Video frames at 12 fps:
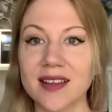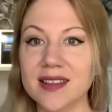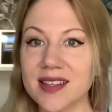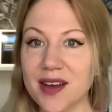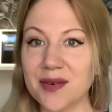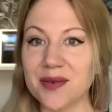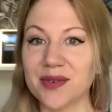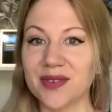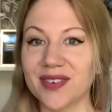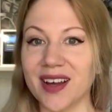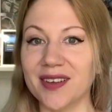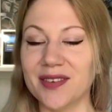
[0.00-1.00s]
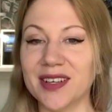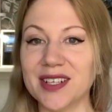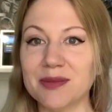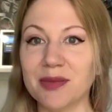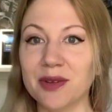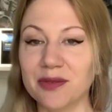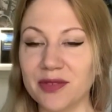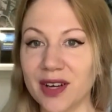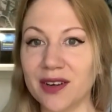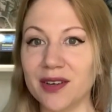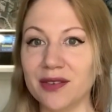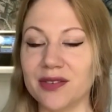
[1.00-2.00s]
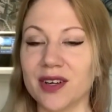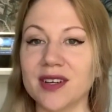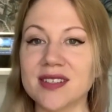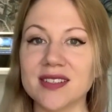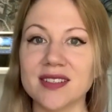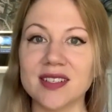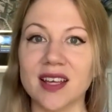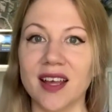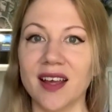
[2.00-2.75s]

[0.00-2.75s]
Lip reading: So I finished my very first